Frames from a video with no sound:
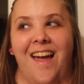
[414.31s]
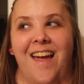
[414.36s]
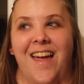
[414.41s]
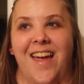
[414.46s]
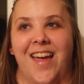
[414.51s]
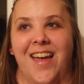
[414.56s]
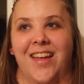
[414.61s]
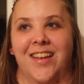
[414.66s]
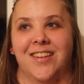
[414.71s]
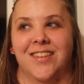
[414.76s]

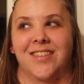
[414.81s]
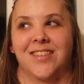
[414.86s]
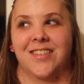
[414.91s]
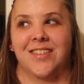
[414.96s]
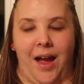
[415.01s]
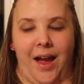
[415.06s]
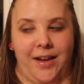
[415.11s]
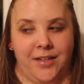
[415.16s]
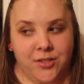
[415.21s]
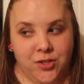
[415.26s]
And
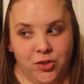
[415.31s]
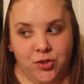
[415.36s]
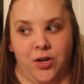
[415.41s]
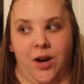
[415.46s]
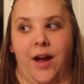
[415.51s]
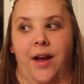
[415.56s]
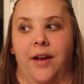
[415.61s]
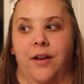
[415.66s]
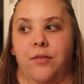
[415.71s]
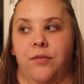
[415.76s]
I
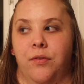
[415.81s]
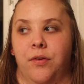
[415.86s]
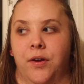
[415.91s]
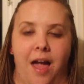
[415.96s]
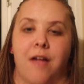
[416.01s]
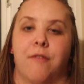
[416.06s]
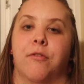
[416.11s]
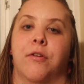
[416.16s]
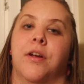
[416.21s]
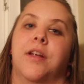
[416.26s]
strive
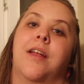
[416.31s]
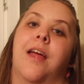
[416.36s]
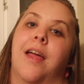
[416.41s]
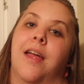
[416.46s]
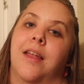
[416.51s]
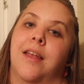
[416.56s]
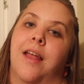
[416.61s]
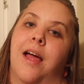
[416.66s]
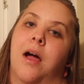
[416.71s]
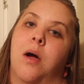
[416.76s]
every
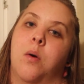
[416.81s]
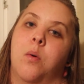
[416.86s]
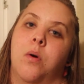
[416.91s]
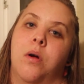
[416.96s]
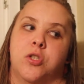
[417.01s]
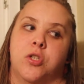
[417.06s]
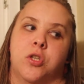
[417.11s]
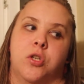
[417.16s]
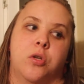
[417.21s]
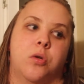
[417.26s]
day now
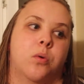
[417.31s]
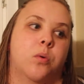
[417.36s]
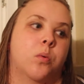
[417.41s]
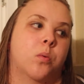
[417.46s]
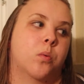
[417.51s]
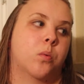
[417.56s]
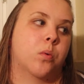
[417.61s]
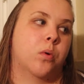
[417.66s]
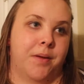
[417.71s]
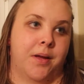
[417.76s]

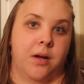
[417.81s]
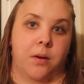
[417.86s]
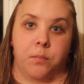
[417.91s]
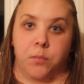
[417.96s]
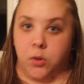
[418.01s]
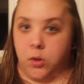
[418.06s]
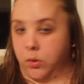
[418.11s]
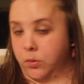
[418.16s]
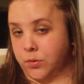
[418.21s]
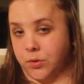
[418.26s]
to become
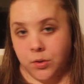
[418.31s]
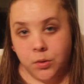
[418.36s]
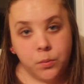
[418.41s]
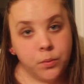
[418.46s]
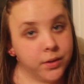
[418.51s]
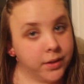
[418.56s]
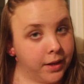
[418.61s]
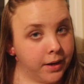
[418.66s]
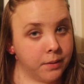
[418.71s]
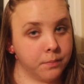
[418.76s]
closer
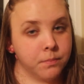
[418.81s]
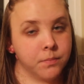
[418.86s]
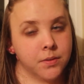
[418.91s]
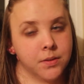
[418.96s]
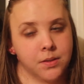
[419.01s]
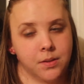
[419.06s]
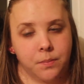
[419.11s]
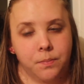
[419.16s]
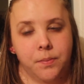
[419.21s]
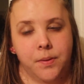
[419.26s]
with him,
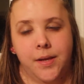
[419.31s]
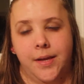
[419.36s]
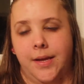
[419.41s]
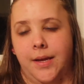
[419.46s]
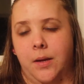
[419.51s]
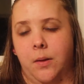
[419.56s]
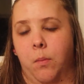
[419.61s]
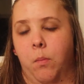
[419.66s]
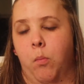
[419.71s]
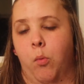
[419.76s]
to
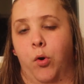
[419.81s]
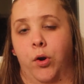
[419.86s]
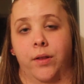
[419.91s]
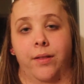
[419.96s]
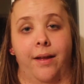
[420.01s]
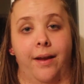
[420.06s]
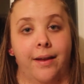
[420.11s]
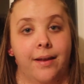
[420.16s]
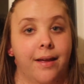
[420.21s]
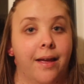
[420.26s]
be more
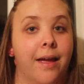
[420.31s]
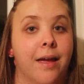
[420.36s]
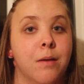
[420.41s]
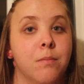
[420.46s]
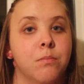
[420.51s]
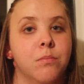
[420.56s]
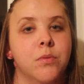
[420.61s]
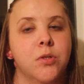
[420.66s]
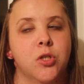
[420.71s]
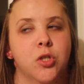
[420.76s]
like
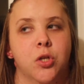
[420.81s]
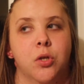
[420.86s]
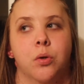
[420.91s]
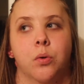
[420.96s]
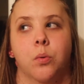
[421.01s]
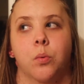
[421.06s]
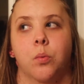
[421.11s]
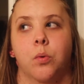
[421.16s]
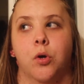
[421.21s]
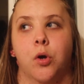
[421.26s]
him,
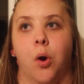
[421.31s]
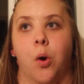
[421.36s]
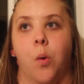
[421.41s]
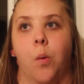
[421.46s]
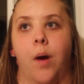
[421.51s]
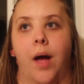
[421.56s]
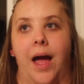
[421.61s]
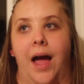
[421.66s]
to go